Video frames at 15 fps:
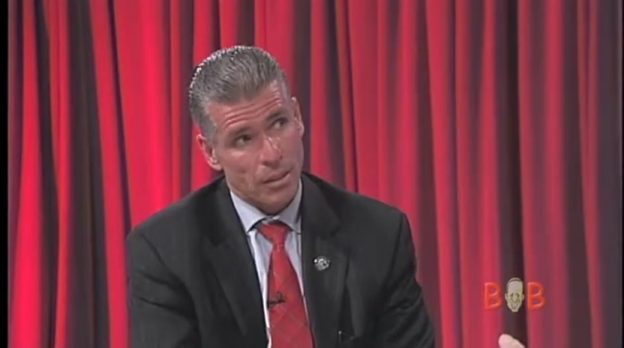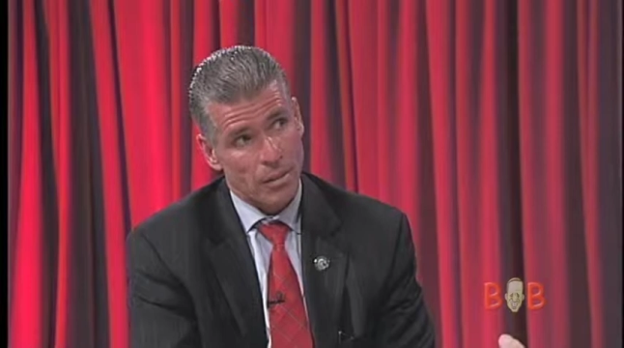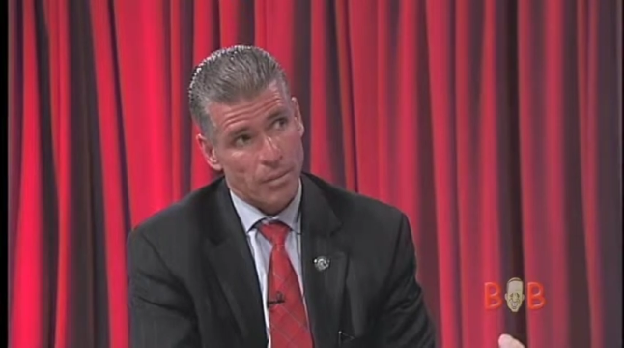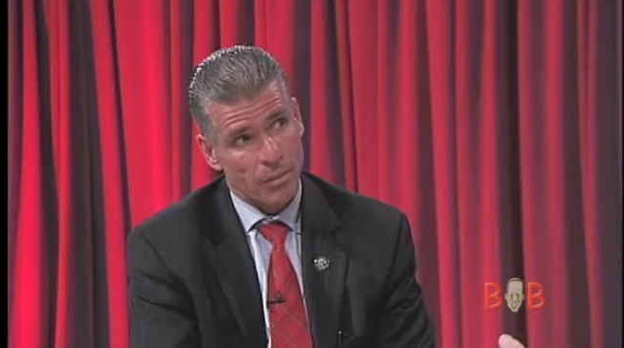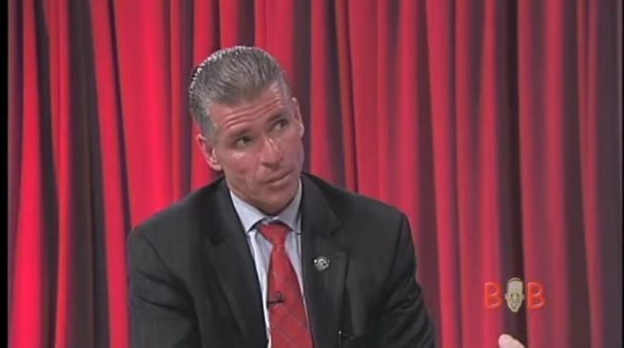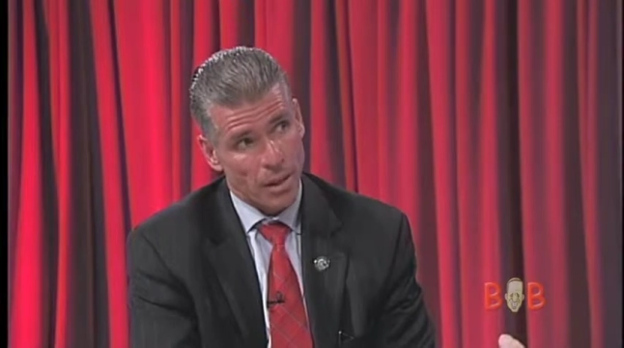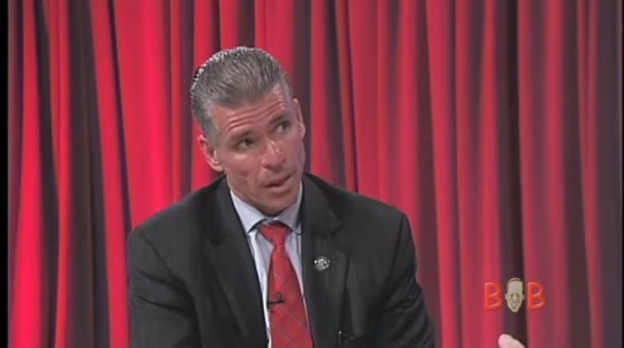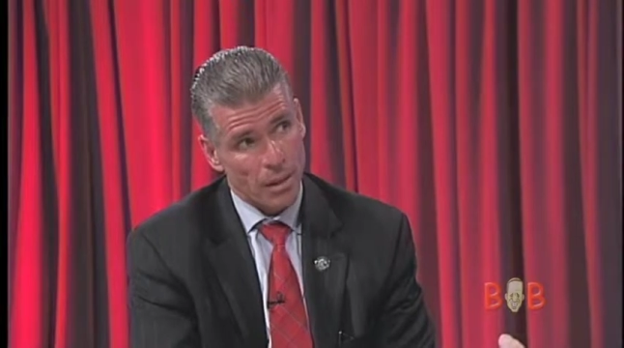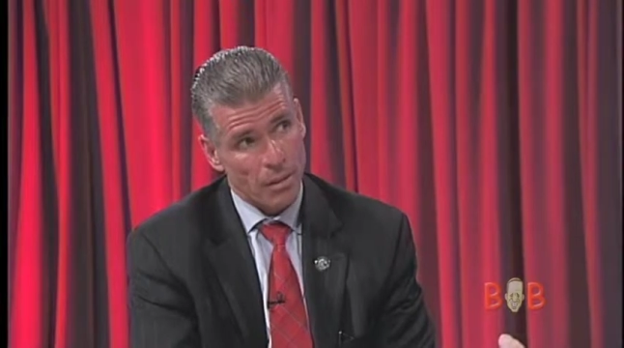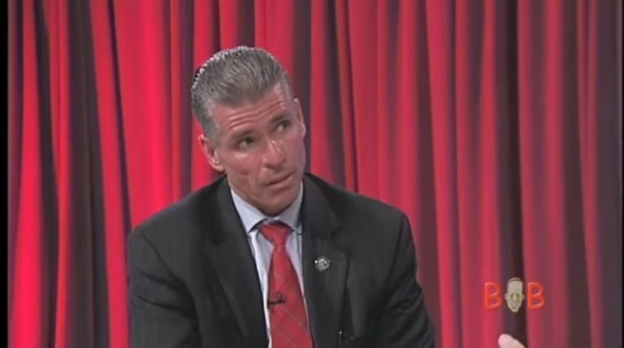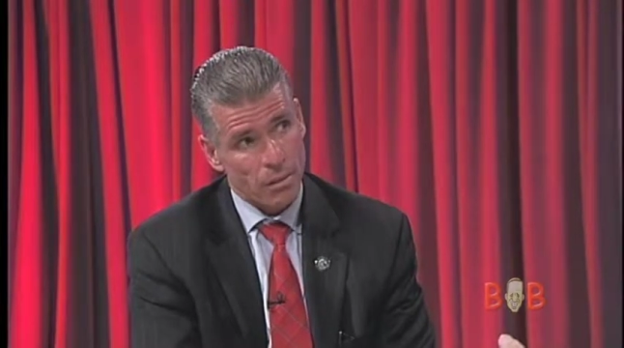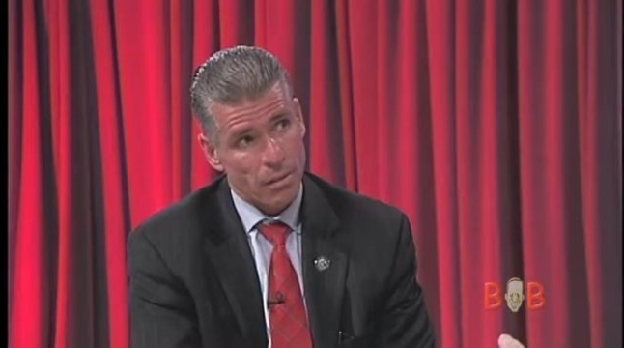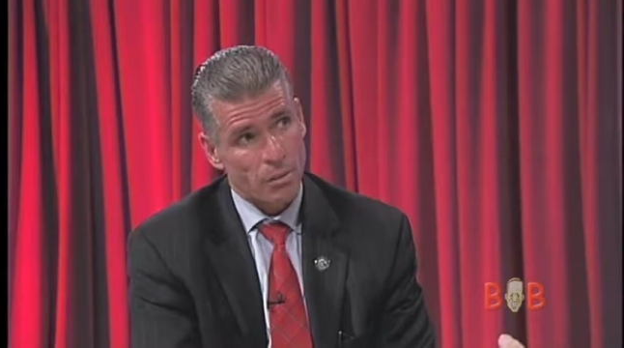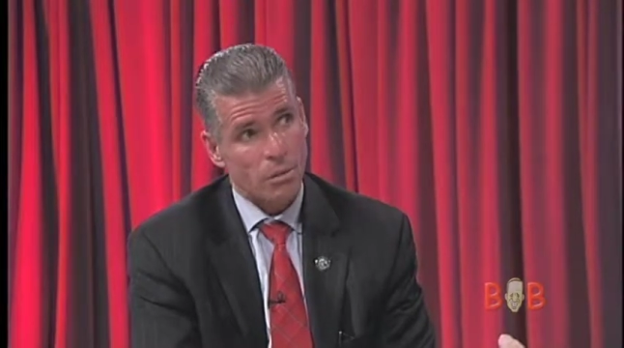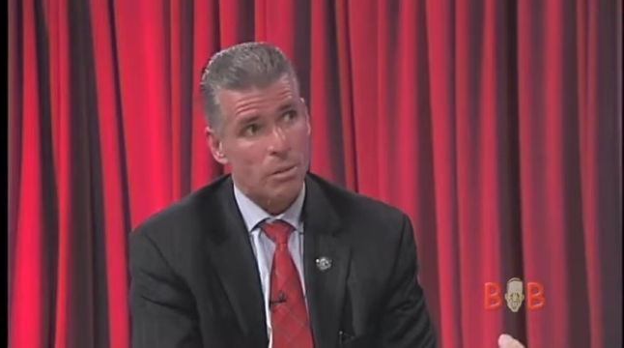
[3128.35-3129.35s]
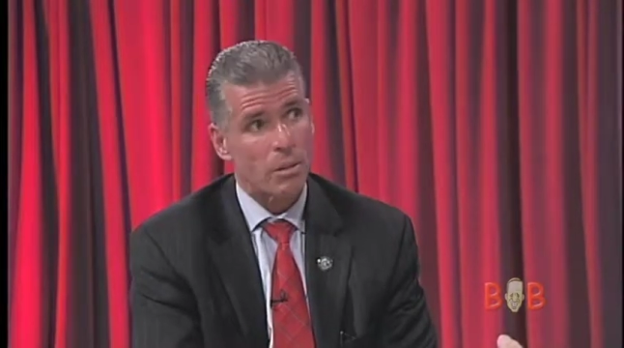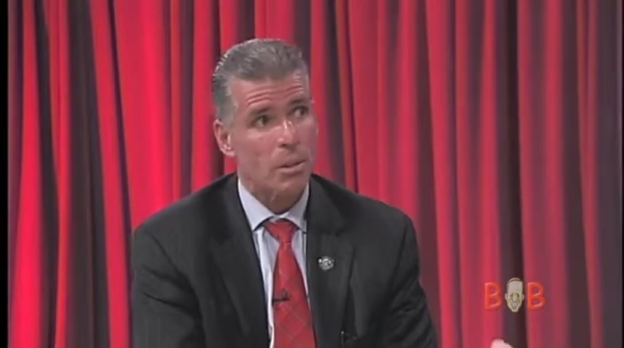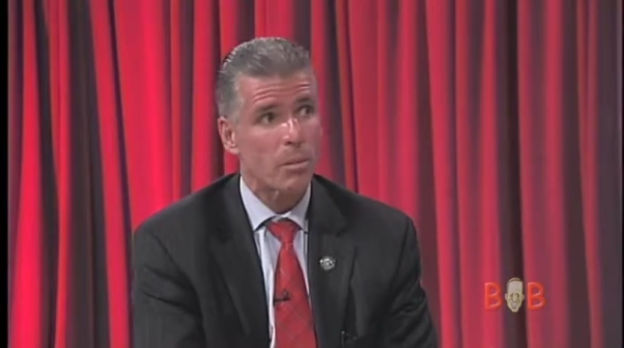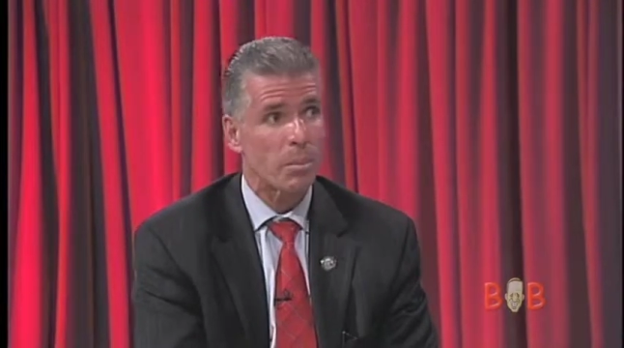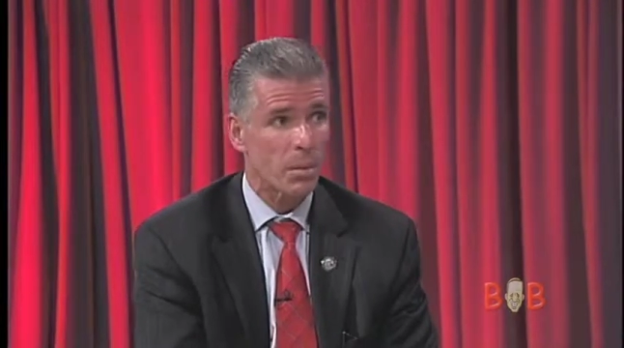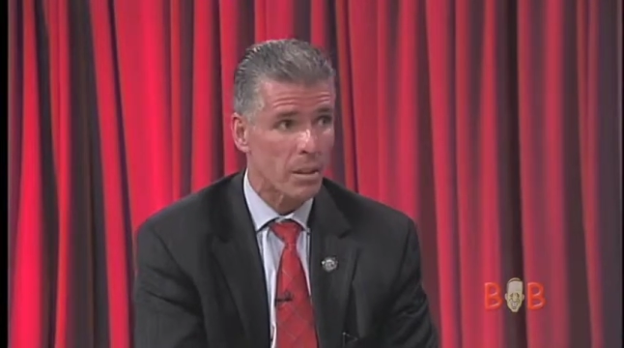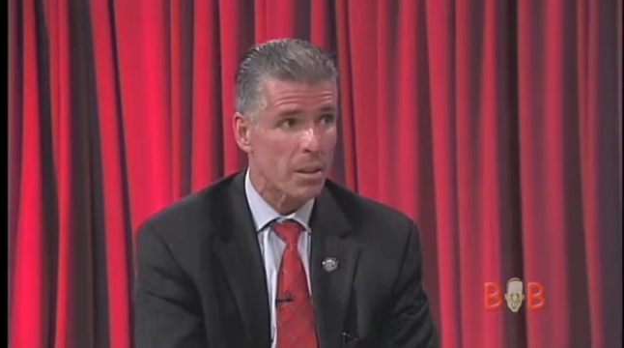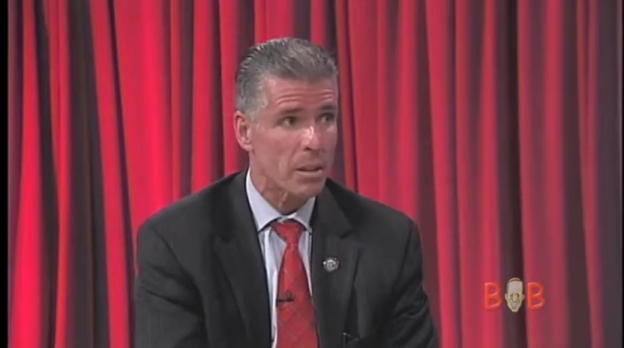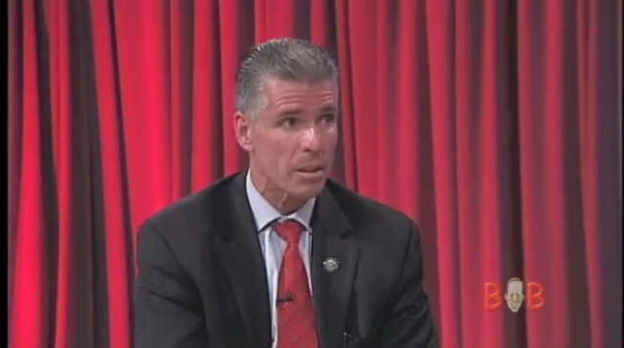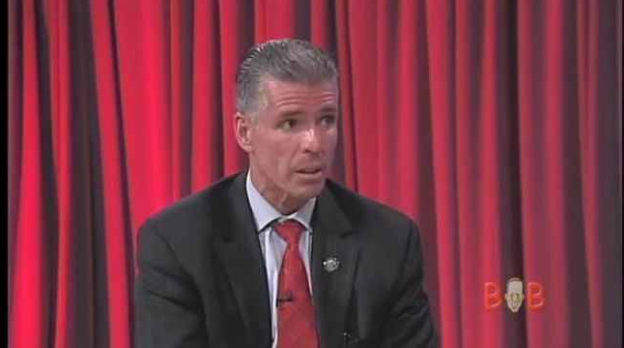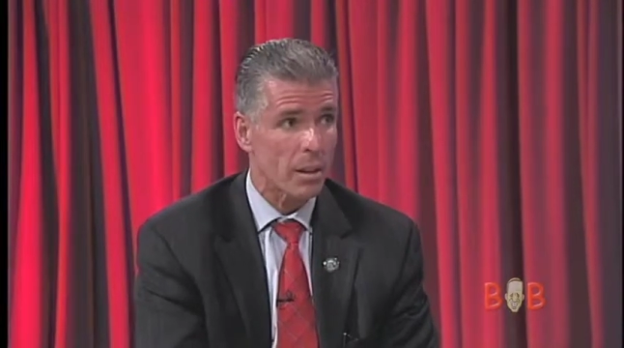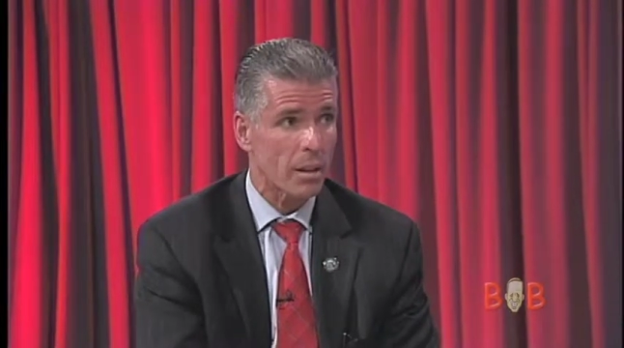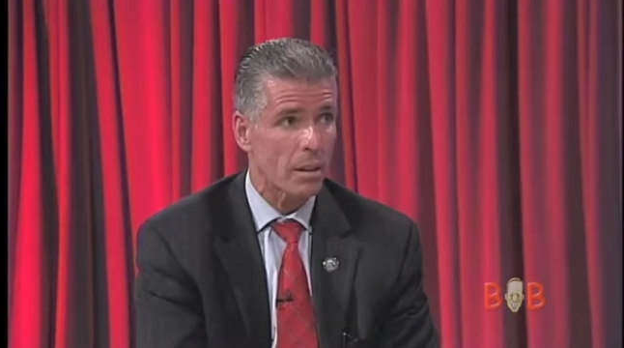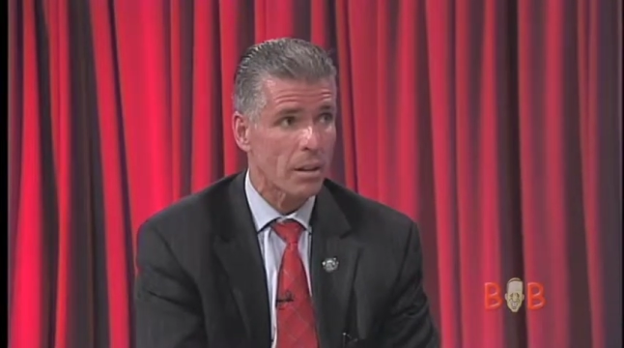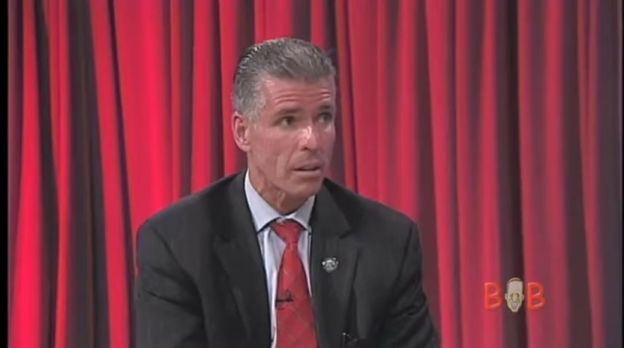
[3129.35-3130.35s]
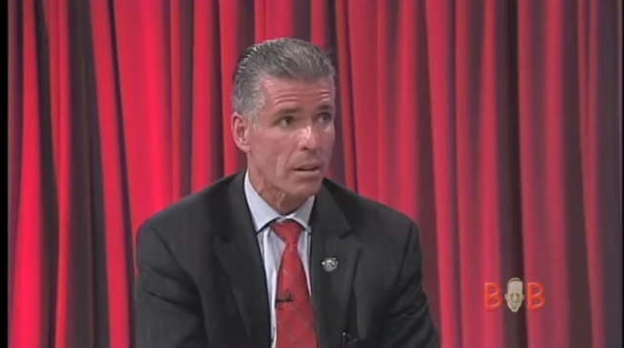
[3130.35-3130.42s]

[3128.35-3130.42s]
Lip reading: fire or the police link.